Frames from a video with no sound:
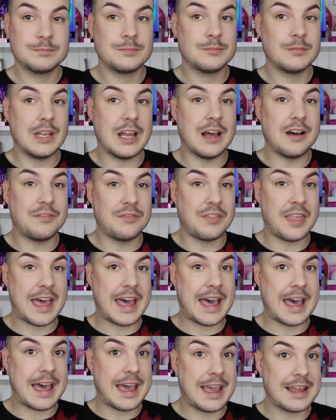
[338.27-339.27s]
Love
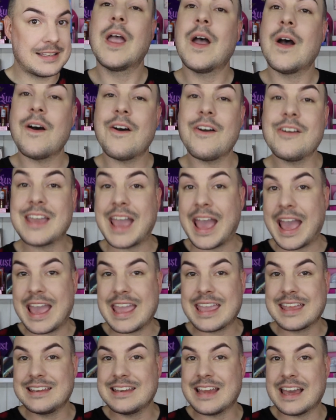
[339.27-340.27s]
that.
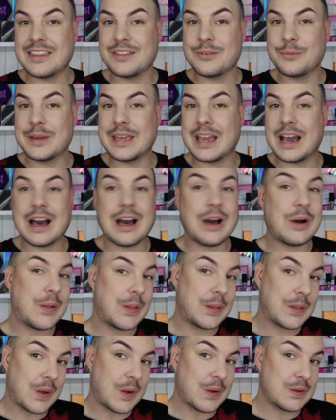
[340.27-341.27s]
Okay, now that we are
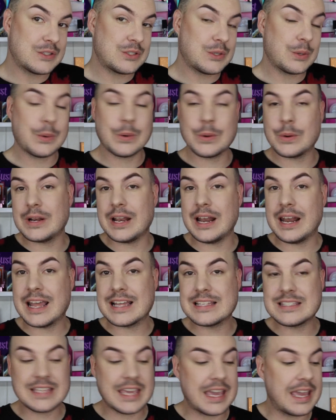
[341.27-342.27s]
all contoured,
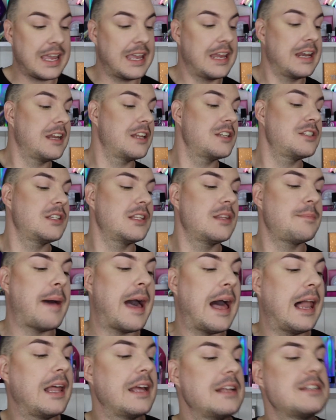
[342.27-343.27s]
let's get into the
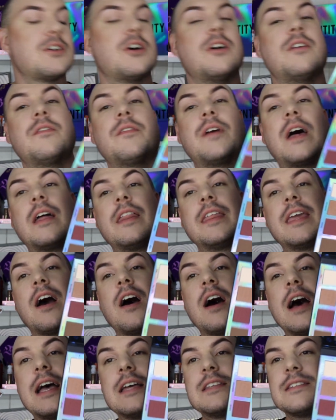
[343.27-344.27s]
palette of the
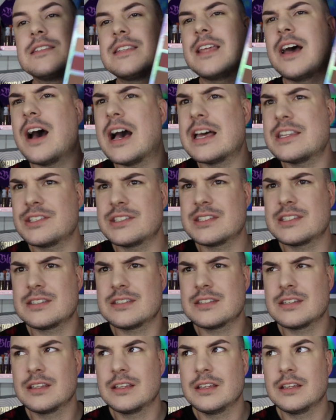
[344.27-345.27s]

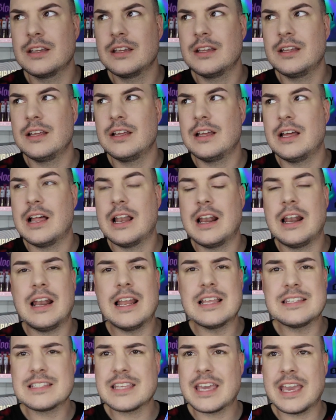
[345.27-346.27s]
eyes.
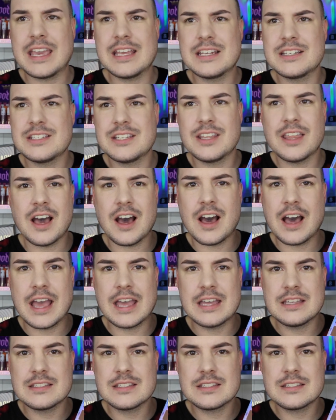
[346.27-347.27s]
Let's get into the
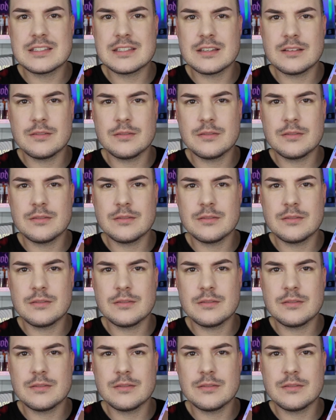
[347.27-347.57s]
eyes.